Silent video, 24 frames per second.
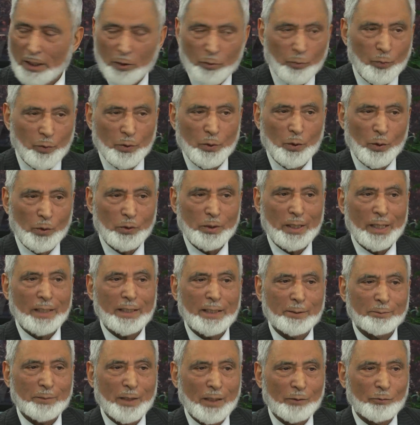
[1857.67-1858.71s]
We don't tell
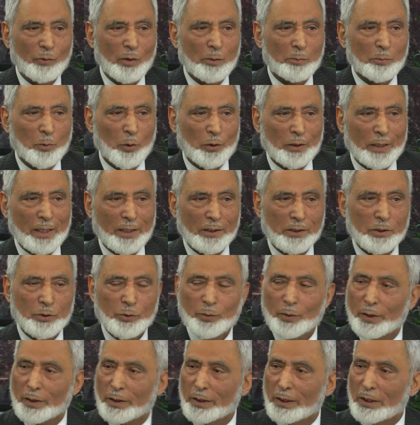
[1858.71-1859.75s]
them that we'll protect
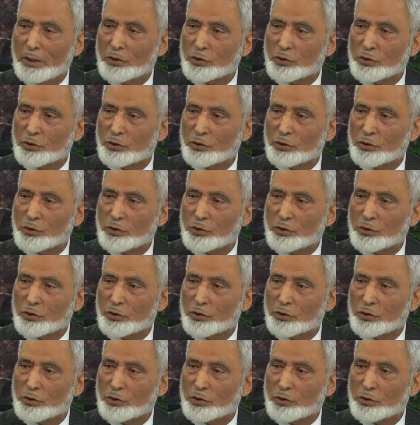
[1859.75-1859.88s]
your